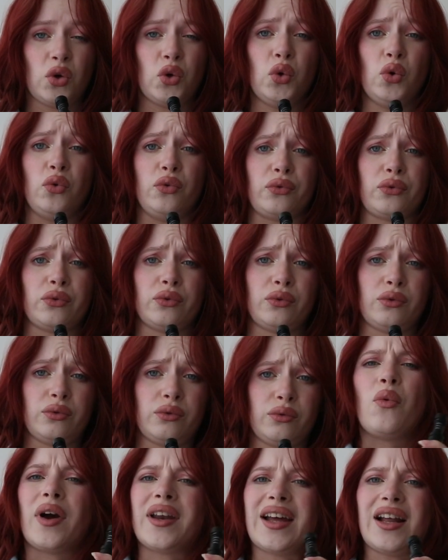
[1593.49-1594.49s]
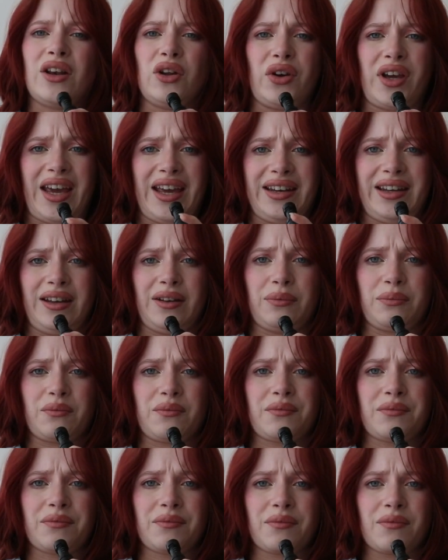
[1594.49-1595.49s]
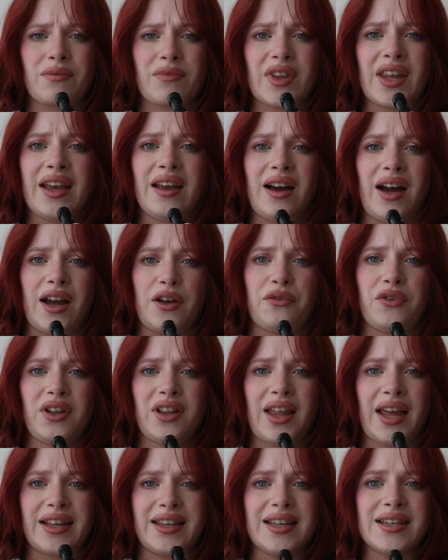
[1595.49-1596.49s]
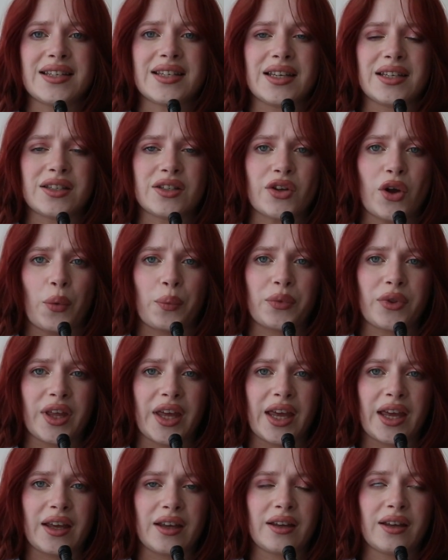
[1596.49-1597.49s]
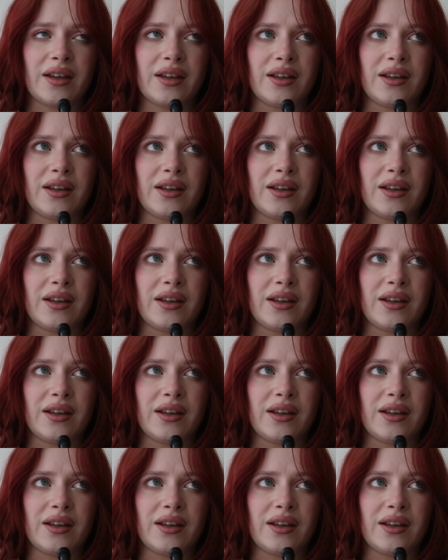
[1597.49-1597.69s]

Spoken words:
oof. When I look at it, I feel like this is something